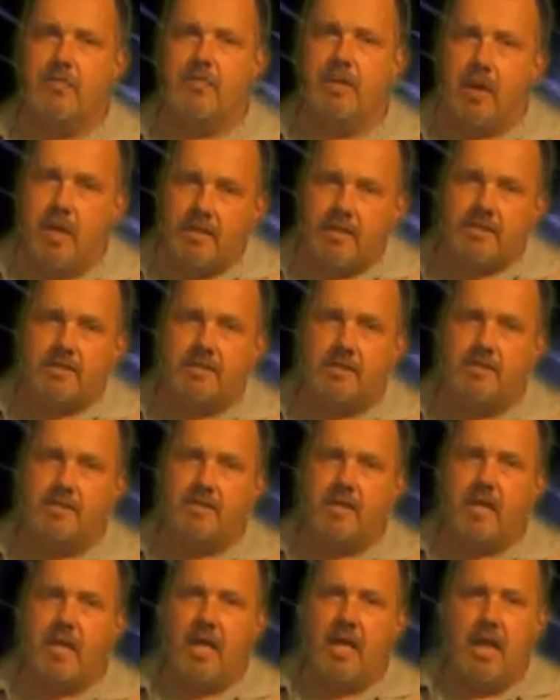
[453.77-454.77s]

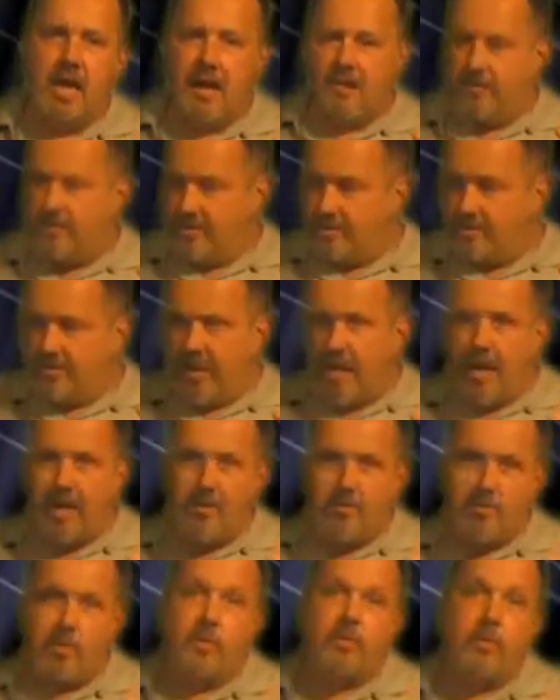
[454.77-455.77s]
Monster's having their
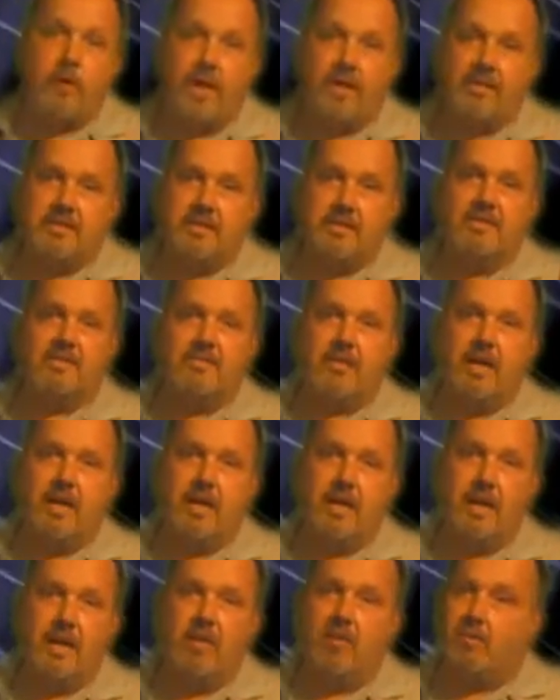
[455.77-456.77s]
battle with Craigslist
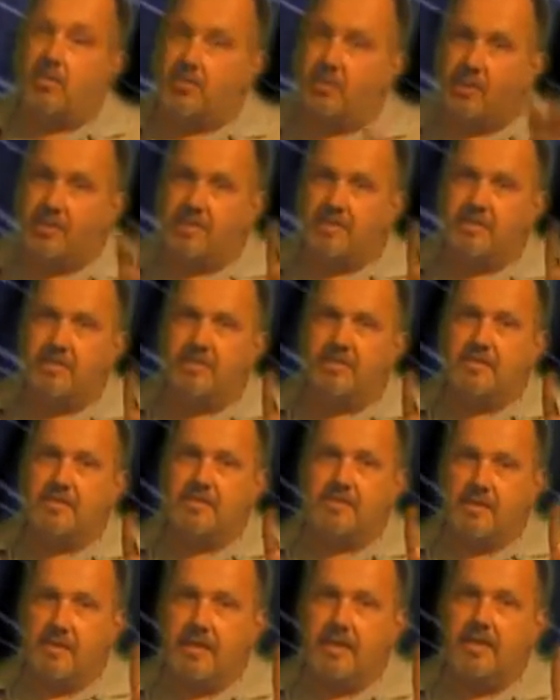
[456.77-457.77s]
right now, and Craigslist
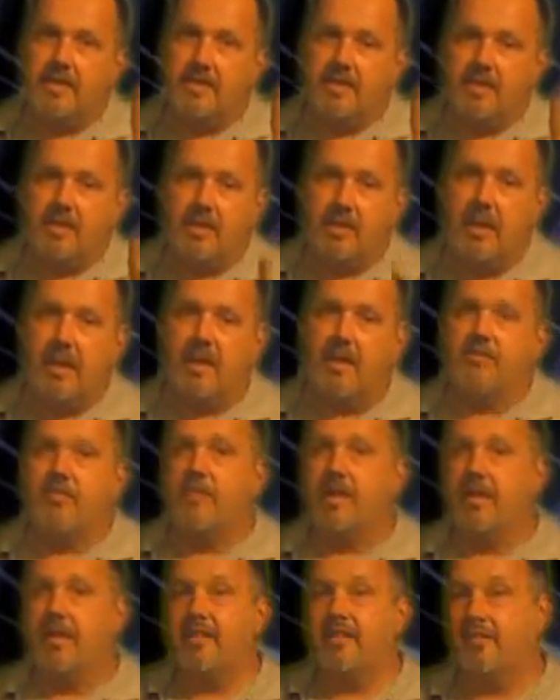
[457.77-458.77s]
is cleaning their clock,
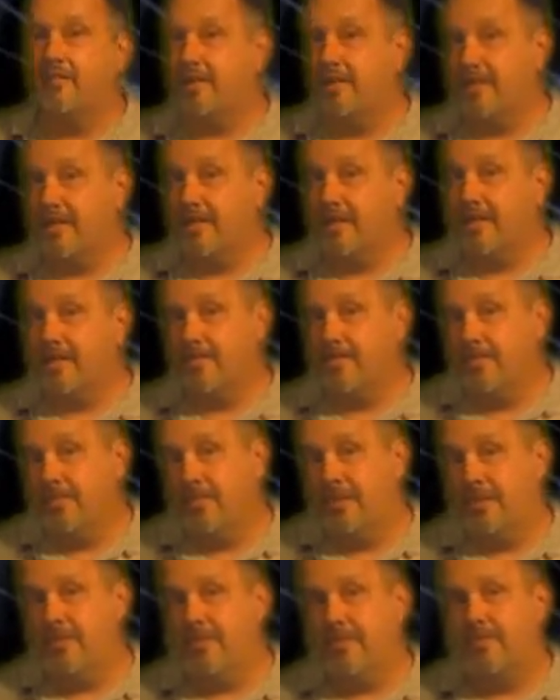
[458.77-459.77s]
frankly, because,
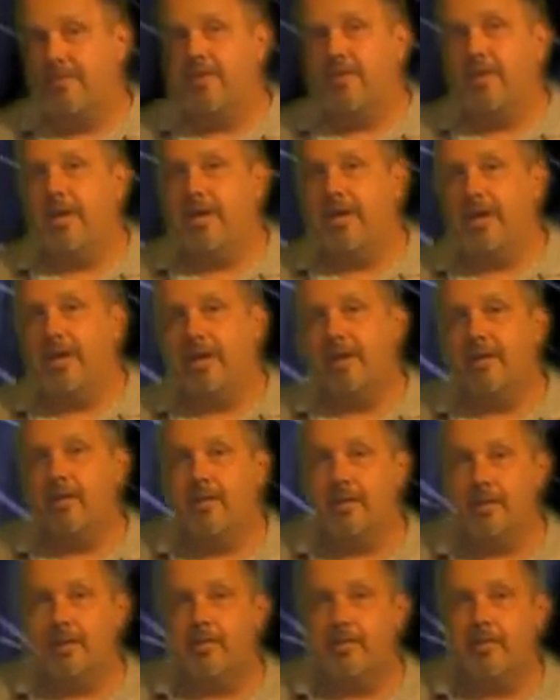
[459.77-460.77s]
well, they're free. How do you
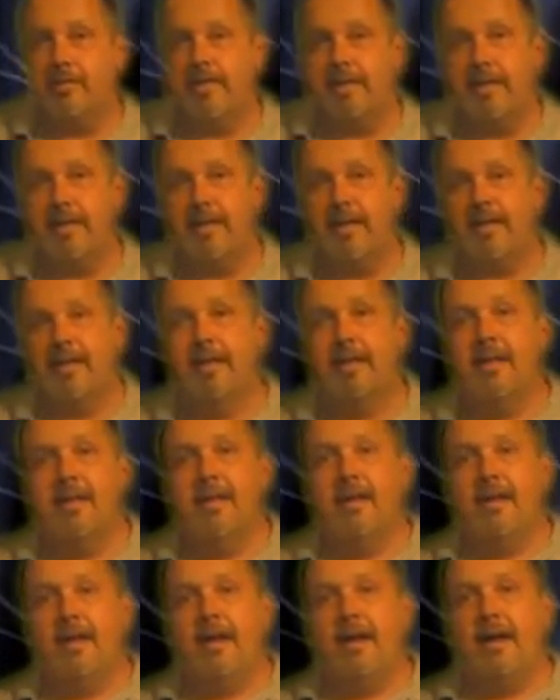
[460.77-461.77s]
argue with that?
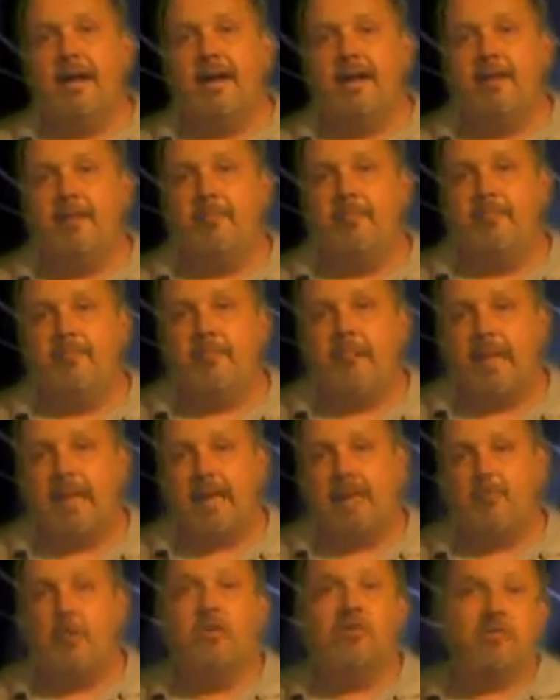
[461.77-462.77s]

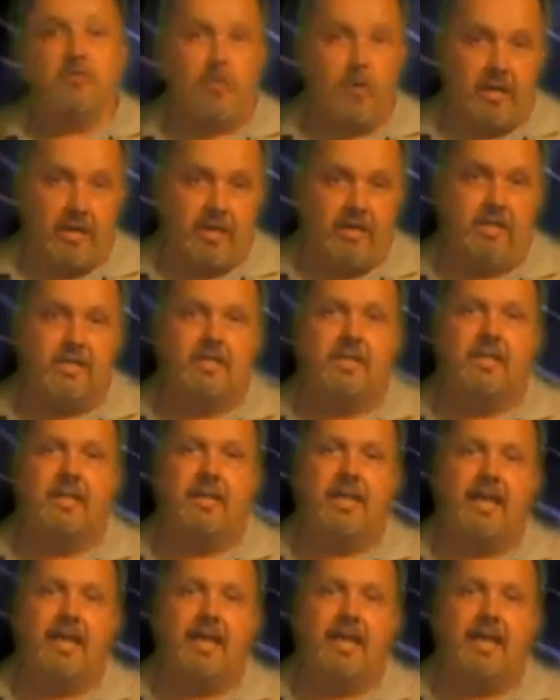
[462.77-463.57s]
In most markets.